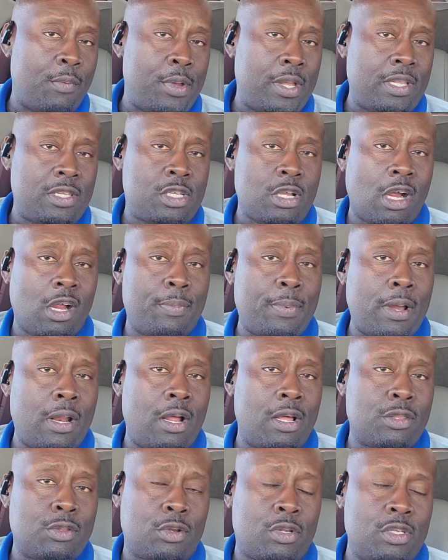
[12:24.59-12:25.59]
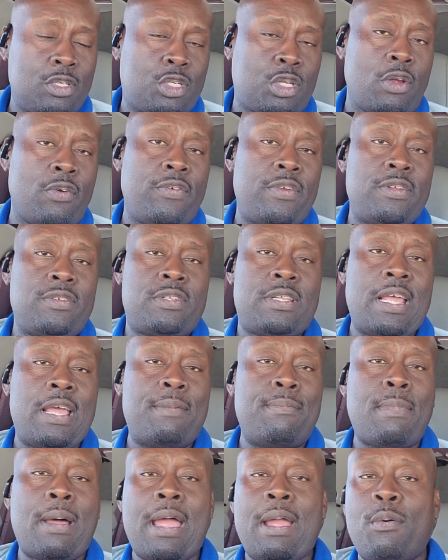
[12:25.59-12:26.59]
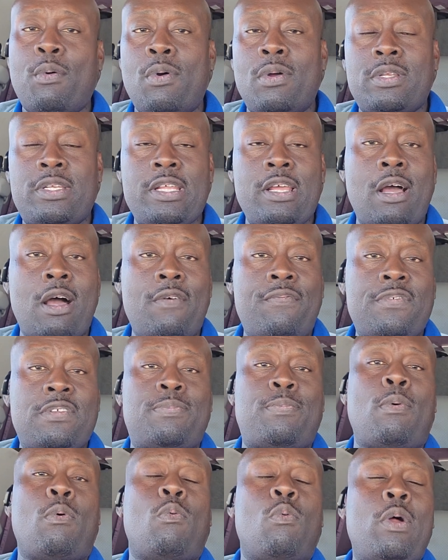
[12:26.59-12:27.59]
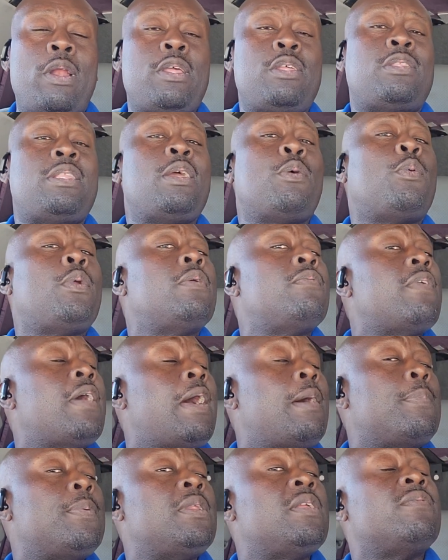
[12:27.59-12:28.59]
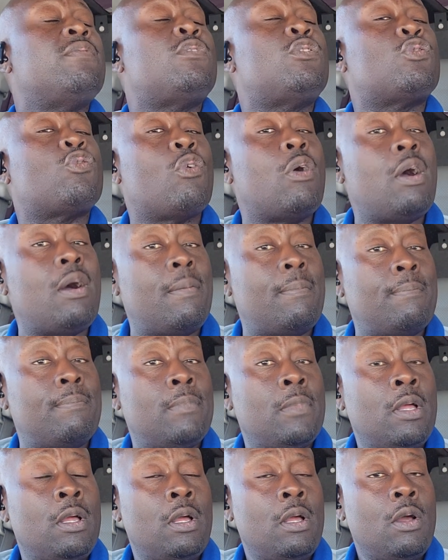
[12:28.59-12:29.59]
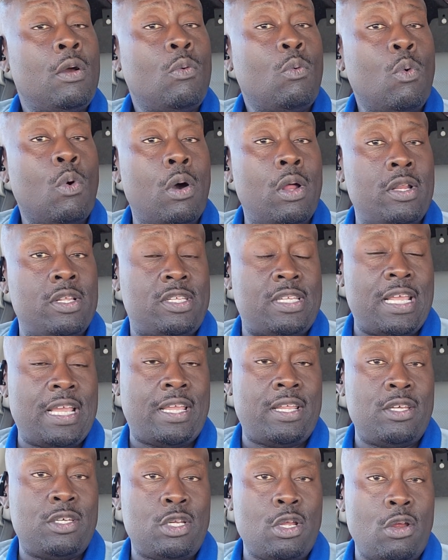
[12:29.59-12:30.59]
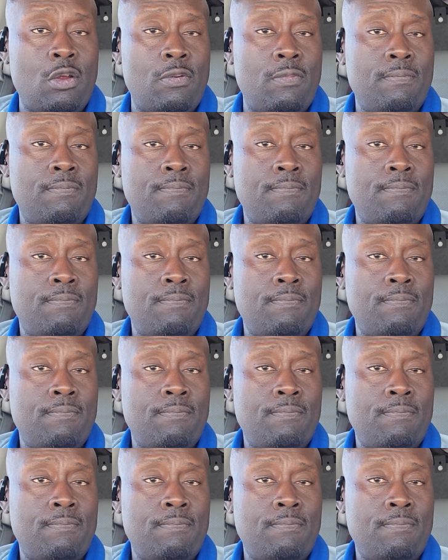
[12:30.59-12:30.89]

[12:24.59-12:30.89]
We could talk about other conservatives that might want the office. But what do you think would have happened if Trump won a second term?